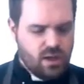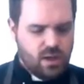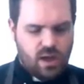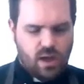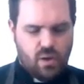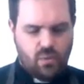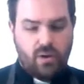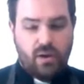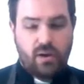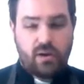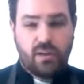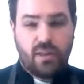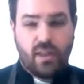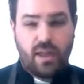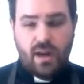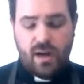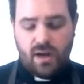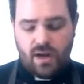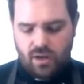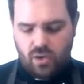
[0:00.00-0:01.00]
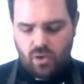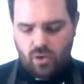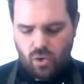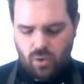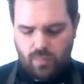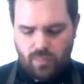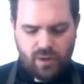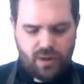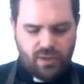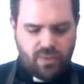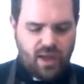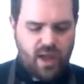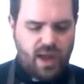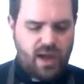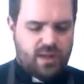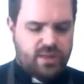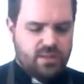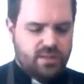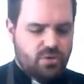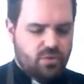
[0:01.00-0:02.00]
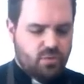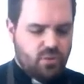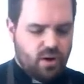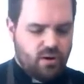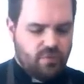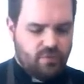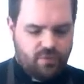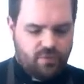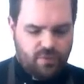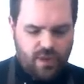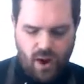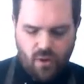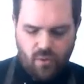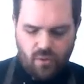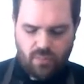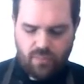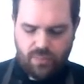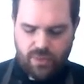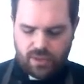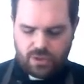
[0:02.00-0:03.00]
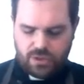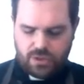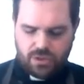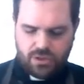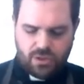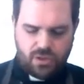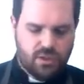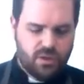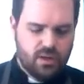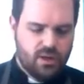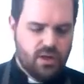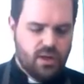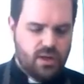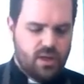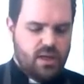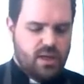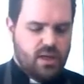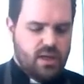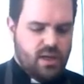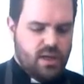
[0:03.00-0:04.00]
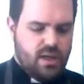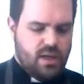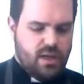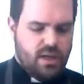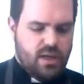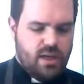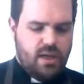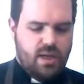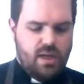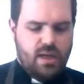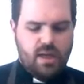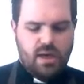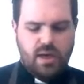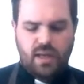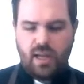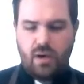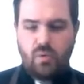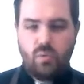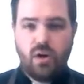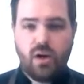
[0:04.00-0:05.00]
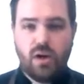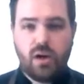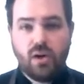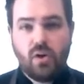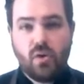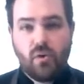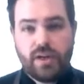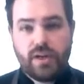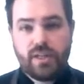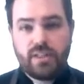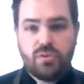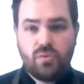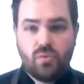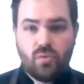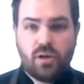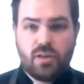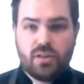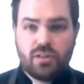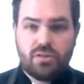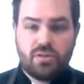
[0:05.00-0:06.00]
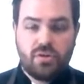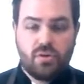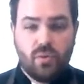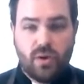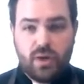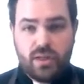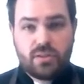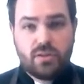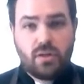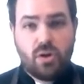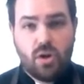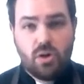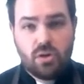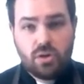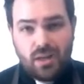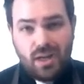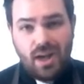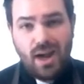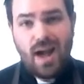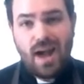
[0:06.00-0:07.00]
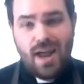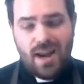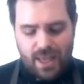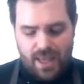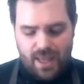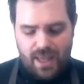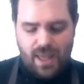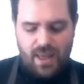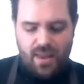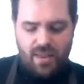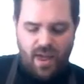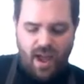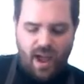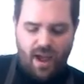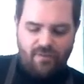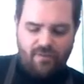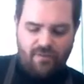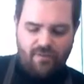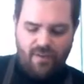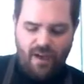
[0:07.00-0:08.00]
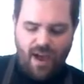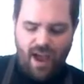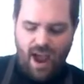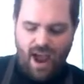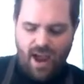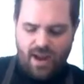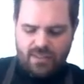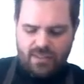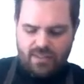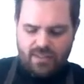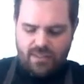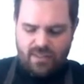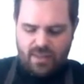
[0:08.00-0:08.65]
I want to then incorporate that into our flour mixture. And again, we are going to do what is called cut in that fat.